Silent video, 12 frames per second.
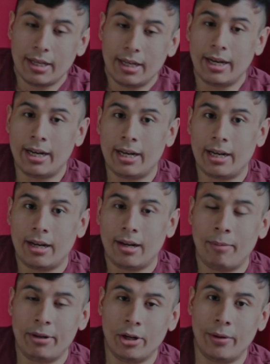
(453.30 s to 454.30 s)

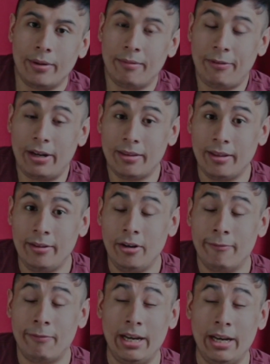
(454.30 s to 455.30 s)
But knowing the fact that, you
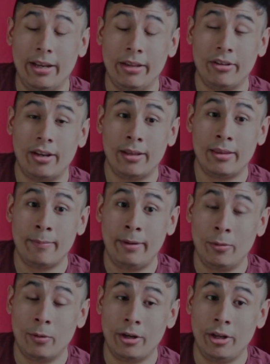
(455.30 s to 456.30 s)
know, fighting isn't going to get them anywhere,